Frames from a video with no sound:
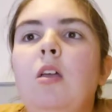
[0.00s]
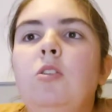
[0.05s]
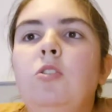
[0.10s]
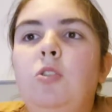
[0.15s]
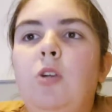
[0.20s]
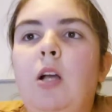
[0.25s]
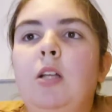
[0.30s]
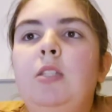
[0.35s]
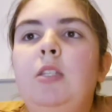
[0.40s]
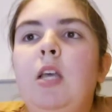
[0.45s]

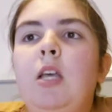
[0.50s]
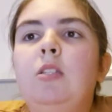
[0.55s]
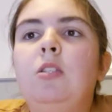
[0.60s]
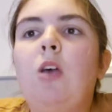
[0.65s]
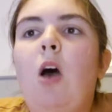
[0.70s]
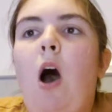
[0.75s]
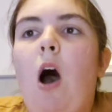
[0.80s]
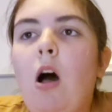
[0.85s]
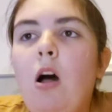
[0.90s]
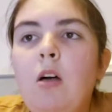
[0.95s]
drug
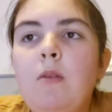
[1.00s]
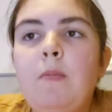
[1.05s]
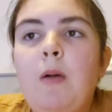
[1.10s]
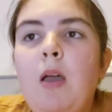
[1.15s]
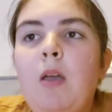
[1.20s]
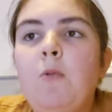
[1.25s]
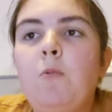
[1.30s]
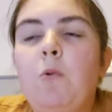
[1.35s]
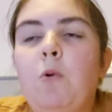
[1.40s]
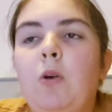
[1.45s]
test all of
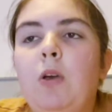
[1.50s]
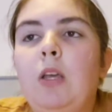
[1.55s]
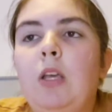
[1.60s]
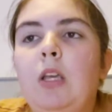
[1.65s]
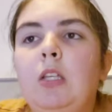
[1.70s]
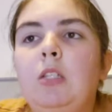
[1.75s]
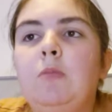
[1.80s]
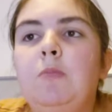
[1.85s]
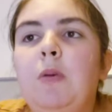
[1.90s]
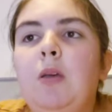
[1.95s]
my
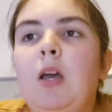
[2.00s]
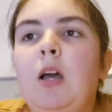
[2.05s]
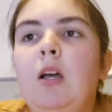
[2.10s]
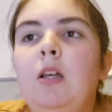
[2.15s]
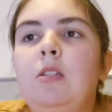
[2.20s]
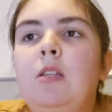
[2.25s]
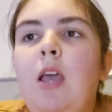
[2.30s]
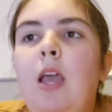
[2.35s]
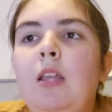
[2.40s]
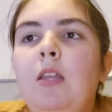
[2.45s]
employees
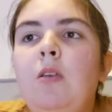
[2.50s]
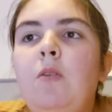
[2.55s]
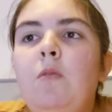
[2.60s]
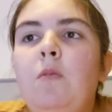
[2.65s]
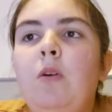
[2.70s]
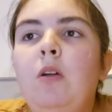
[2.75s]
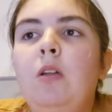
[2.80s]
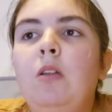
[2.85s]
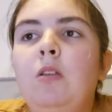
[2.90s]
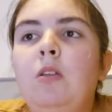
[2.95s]
because
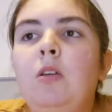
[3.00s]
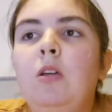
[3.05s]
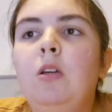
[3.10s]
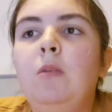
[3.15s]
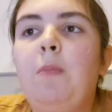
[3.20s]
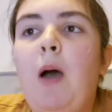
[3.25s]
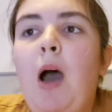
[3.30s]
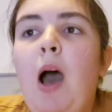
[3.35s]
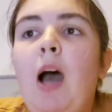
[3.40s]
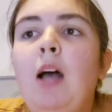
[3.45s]
anyone
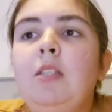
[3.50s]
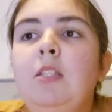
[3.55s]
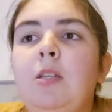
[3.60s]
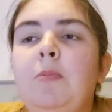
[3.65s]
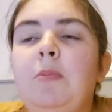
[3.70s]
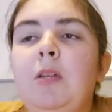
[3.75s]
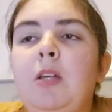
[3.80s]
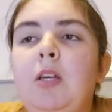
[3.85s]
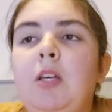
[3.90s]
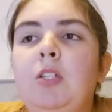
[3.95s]
could
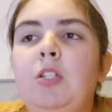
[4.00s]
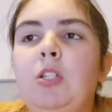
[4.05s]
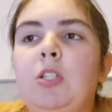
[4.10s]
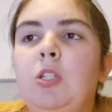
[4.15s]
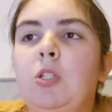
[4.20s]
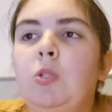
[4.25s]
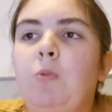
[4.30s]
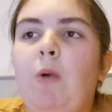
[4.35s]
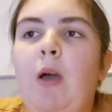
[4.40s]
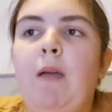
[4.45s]
possibly
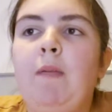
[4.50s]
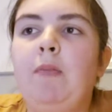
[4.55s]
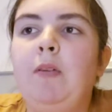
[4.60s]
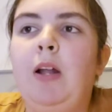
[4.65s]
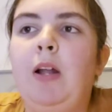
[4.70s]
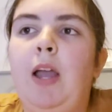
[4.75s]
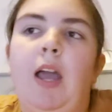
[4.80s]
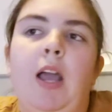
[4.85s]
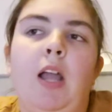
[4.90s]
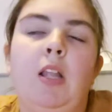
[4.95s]
just swipe
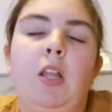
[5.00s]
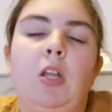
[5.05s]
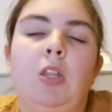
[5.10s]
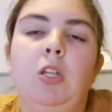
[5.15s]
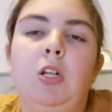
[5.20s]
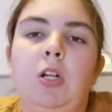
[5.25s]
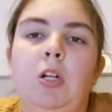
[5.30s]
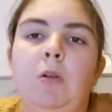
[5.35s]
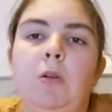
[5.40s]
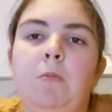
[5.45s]
their hand on
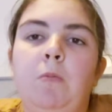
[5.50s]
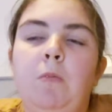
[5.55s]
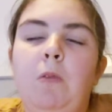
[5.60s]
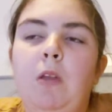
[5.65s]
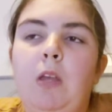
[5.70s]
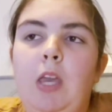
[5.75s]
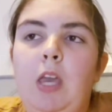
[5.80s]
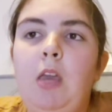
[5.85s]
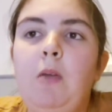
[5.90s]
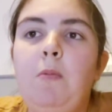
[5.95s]
their
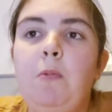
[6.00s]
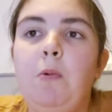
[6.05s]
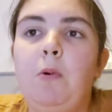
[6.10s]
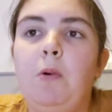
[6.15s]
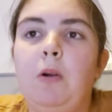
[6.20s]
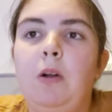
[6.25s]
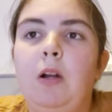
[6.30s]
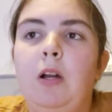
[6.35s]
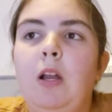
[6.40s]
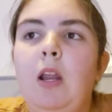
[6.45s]

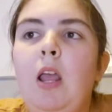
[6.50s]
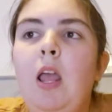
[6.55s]
keyboard